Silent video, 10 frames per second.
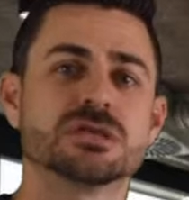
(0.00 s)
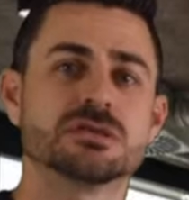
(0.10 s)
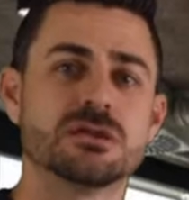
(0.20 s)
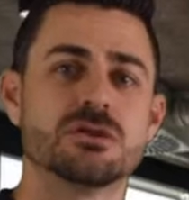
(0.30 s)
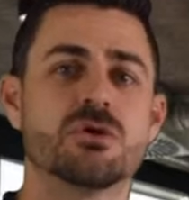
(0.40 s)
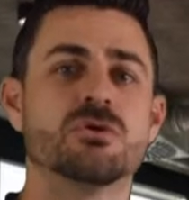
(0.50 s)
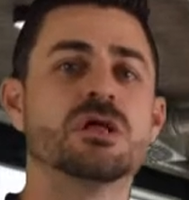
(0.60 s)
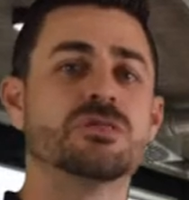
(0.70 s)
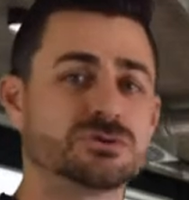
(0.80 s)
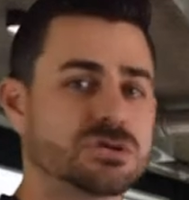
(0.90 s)
that they know
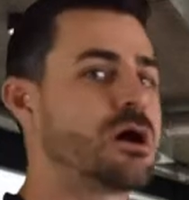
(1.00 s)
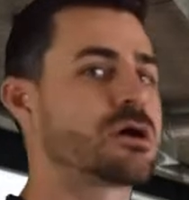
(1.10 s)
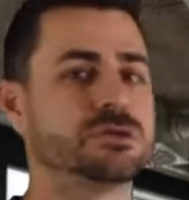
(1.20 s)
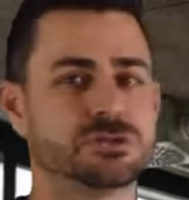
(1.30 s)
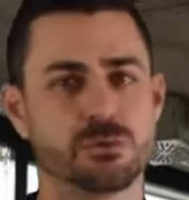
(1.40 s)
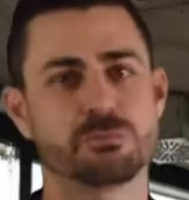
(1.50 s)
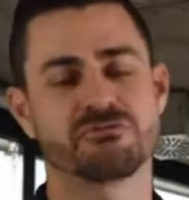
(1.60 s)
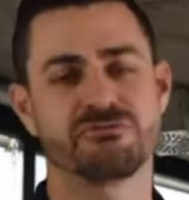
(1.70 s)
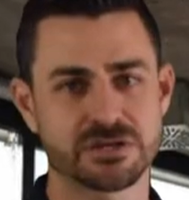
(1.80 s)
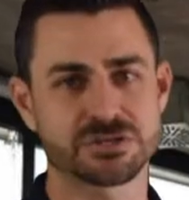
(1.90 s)
they're talking to a
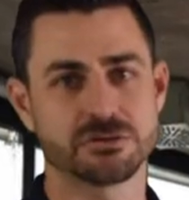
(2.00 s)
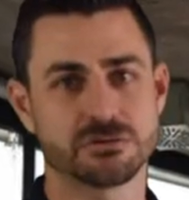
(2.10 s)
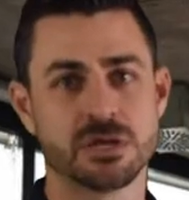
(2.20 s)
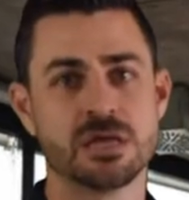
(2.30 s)
professional.